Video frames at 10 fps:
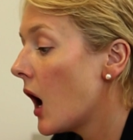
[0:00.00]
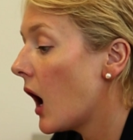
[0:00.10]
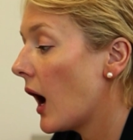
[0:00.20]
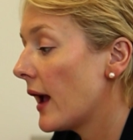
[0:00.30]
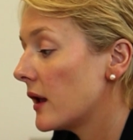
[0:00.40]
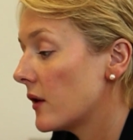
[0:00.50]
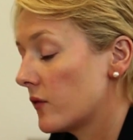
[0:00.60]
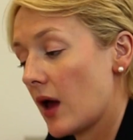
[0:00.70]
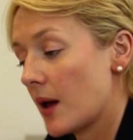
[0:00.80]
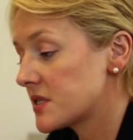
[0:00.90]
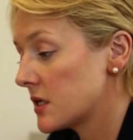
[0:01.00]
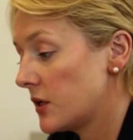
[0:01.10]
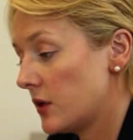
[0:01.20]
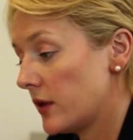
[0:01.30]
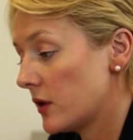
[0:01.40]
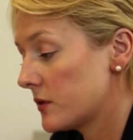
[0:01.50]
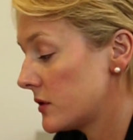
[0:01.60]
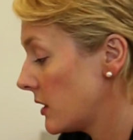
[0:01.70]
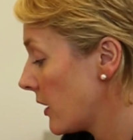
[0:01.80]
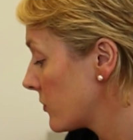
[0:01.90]
some closure and certainty for
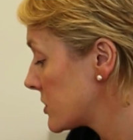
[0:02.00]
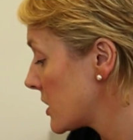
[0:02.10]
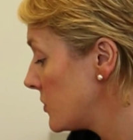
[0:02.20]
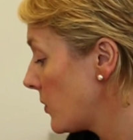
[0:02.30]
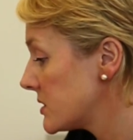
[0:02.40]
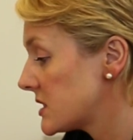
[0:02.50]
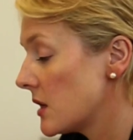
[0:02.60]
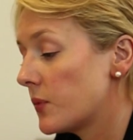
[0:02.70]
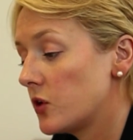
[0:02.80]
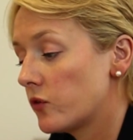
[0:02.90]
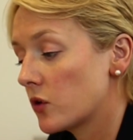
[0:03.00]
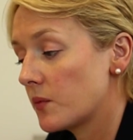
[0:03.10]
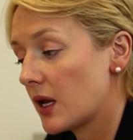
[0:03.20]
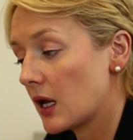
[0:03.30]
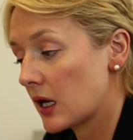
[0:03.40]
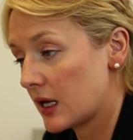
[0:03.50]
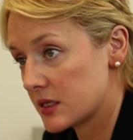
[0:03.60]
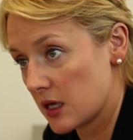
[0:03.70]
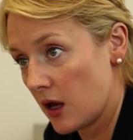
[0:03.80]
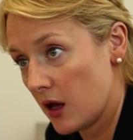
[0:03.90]
these couples in a very
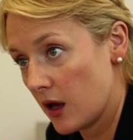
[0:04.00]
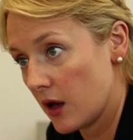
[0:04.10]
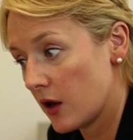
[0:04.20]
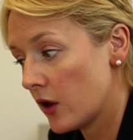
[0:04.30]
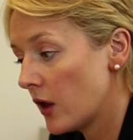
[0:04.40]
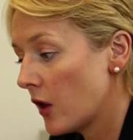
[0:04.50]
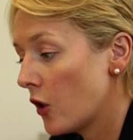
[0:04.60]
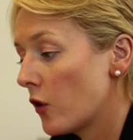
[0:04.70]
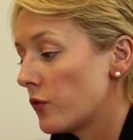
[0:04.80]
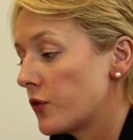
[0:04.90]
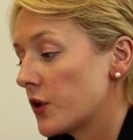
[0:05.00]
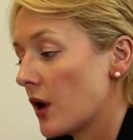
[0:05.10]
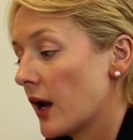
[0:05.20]
uncertain world for them.